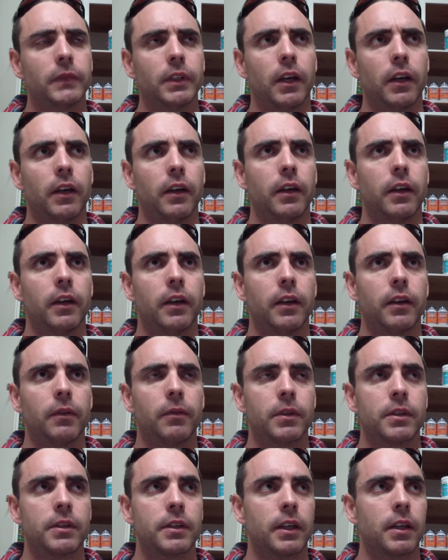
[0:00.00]

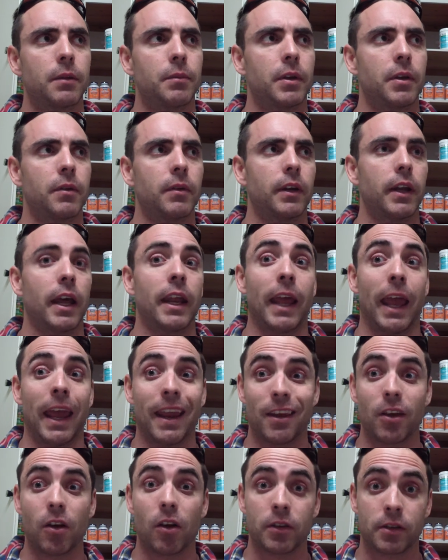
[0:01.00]
What's the other big one? And
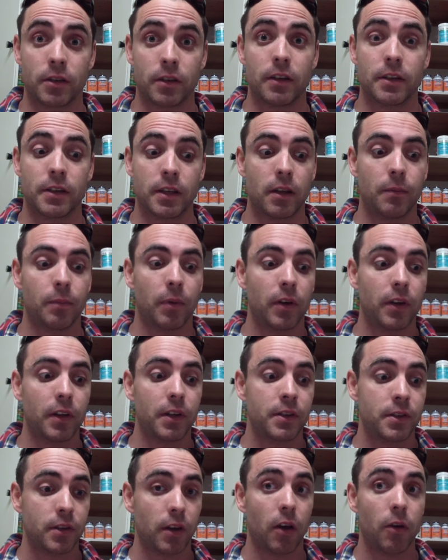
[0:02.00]
antioxidants in the
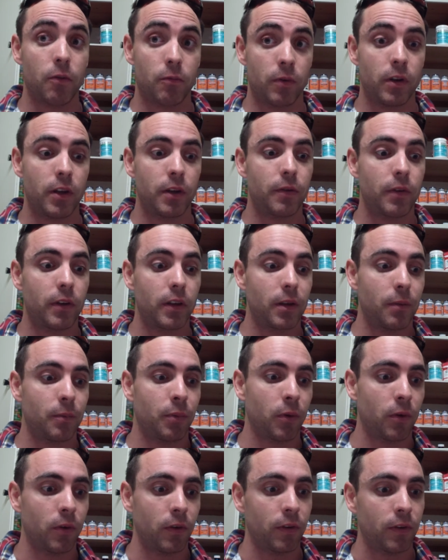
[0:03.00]
body. So really, really
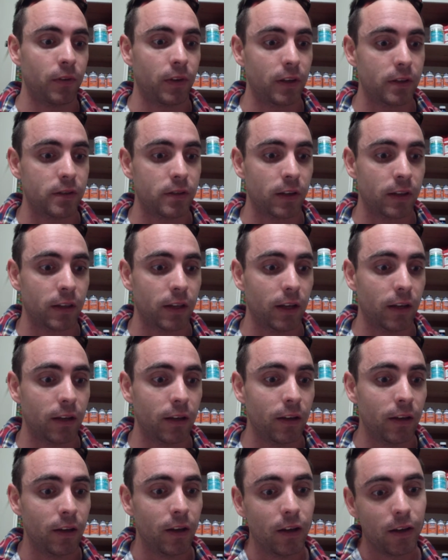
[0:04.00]
important, things like
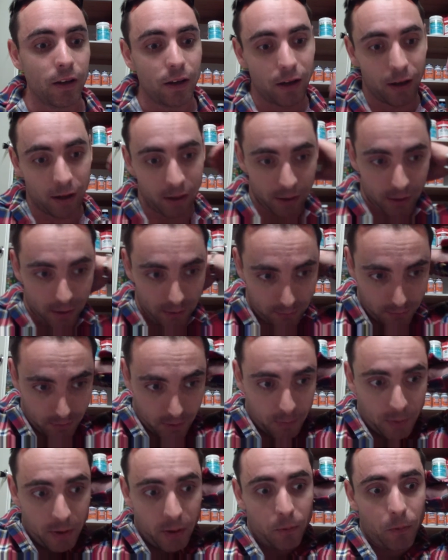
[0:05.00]
that.
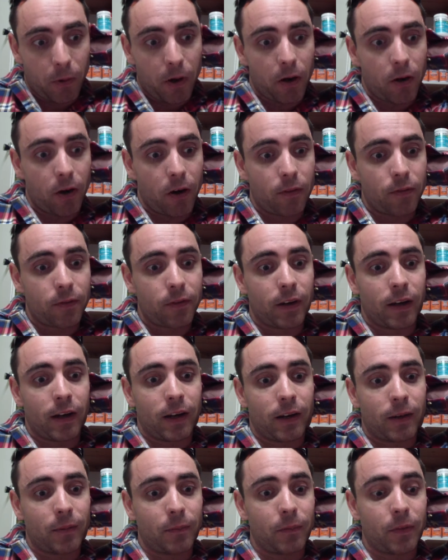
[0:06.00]
To be aware
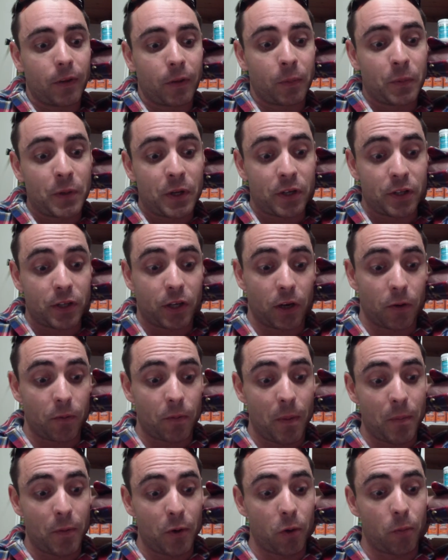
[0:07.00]
of, because you've got to
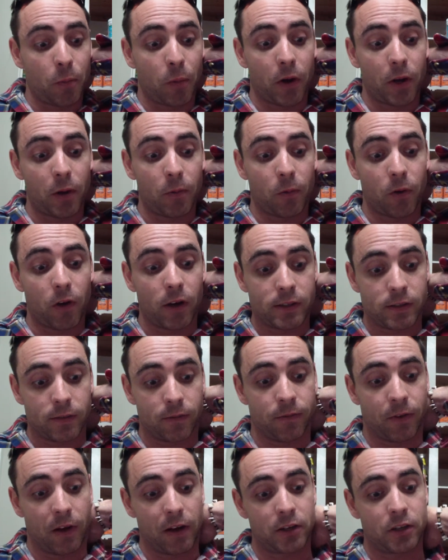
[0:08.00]
remember your body works
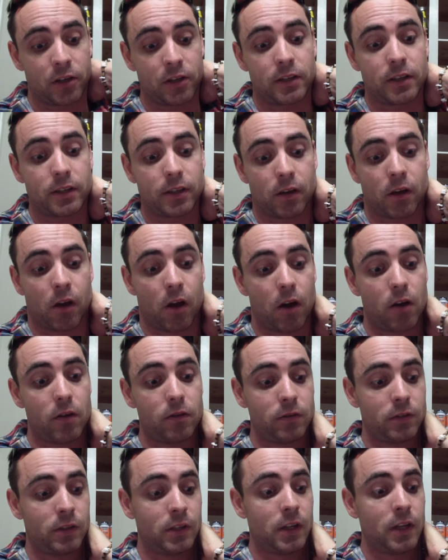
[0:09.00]
and functions as a
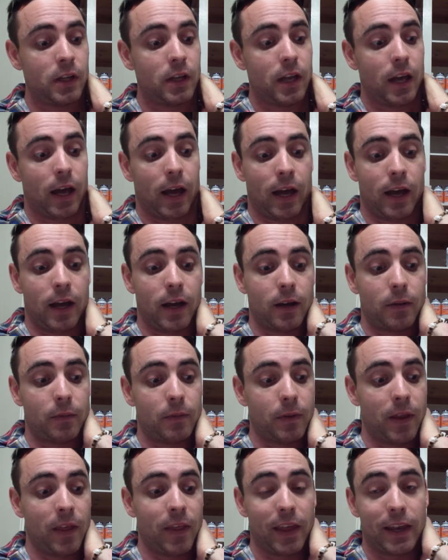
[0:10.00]
whole.
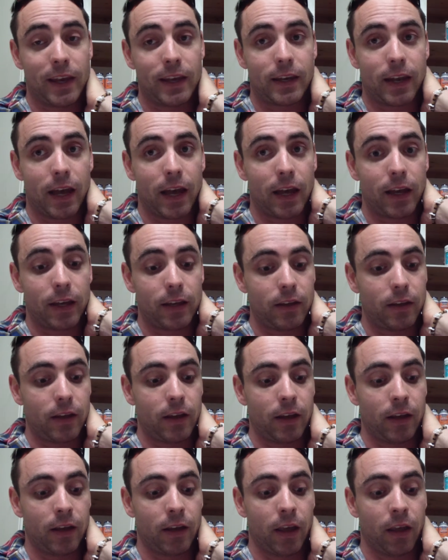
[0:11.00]
At the end of the
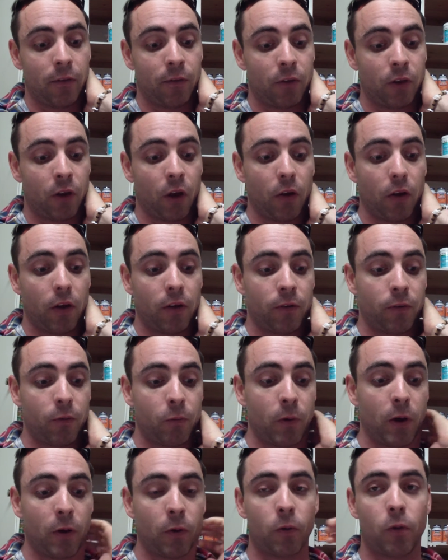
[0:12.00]
day, if
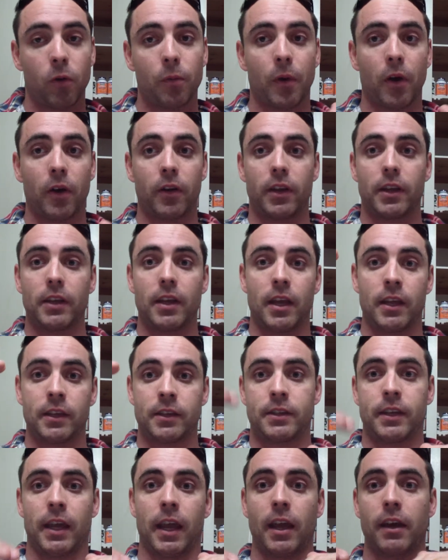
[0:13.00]
one hormone
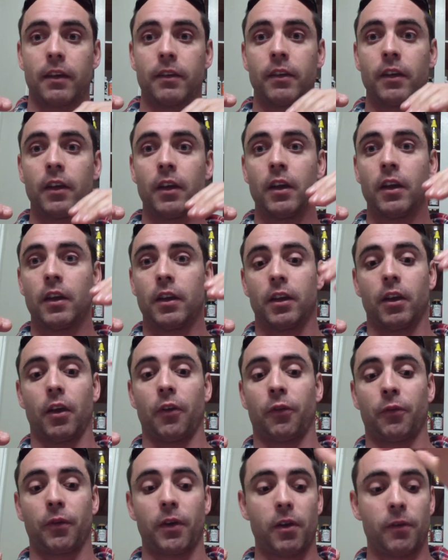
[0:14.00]
is down,
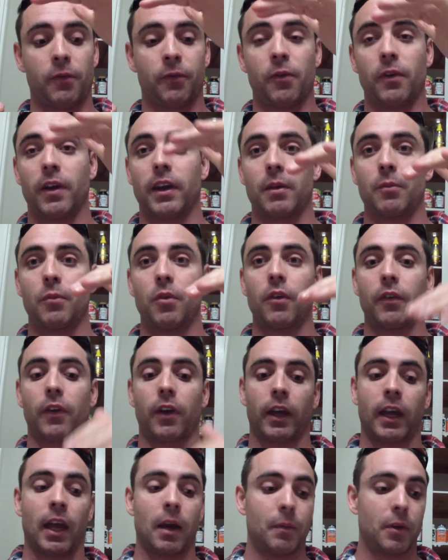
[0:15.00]
3 or 4 other more have
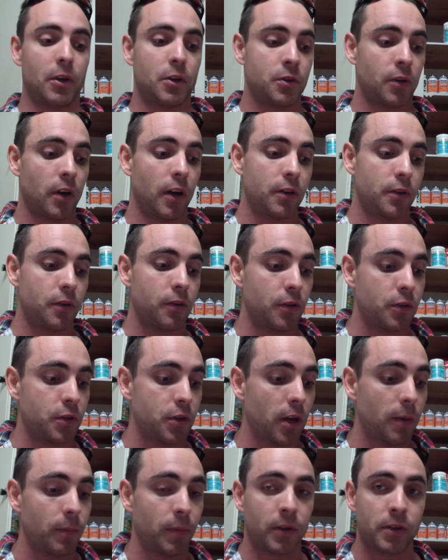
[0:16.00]
got to come in and try and do the
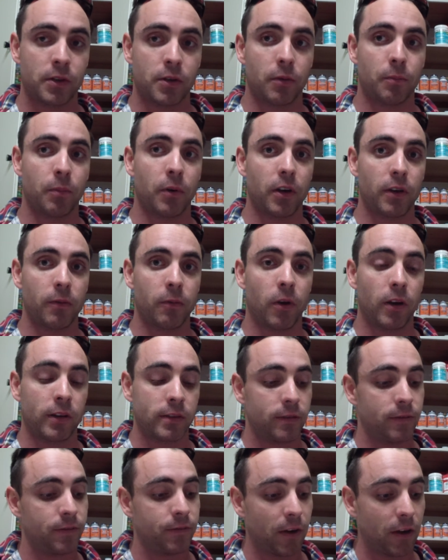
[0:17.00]
job, because your body
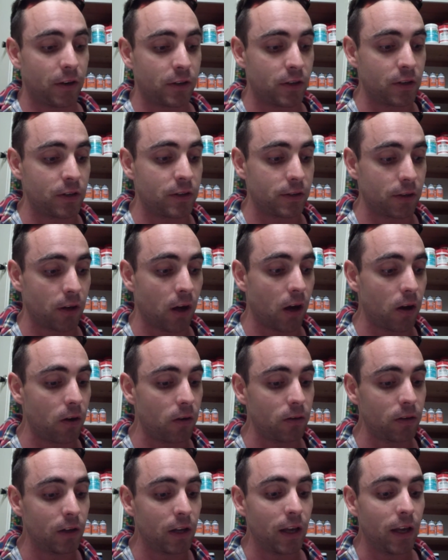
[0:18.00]
works and functions as a
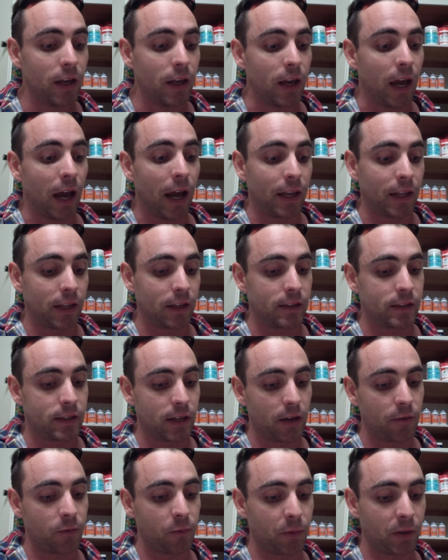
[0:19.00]
whole. And you can
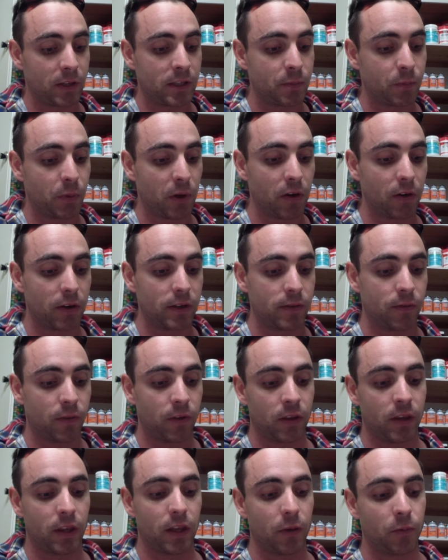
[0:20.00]
see it from experience. If
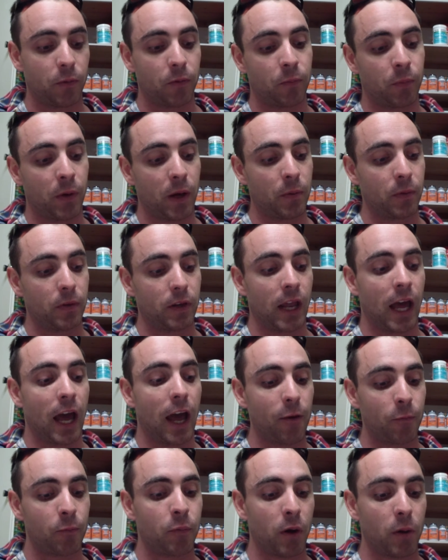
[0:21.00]
you think with people that
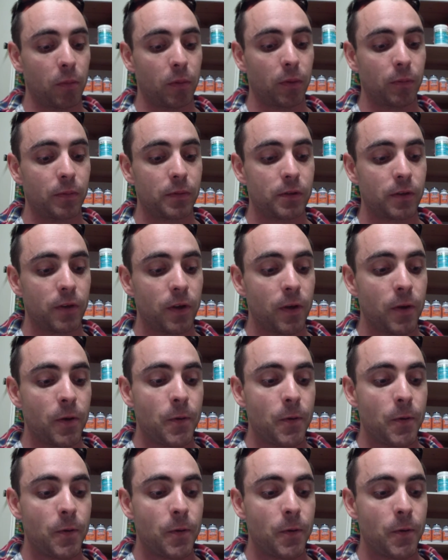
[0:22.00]
have problems,